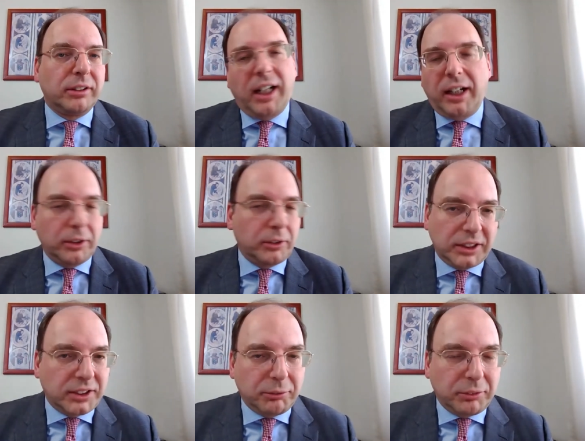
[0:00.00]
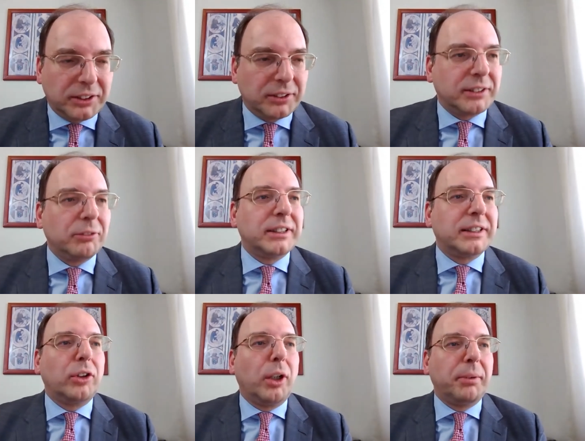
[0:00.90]
higher education, which was
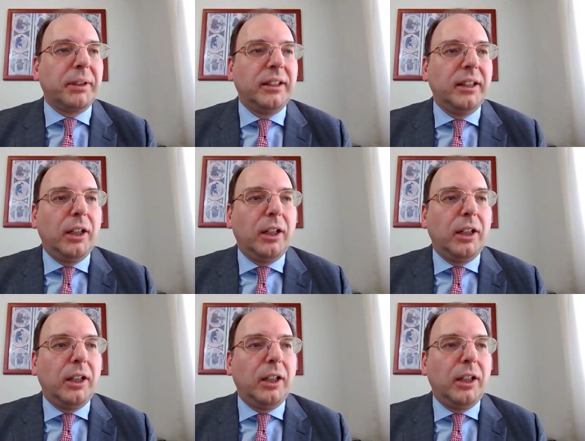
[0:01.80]
the topic,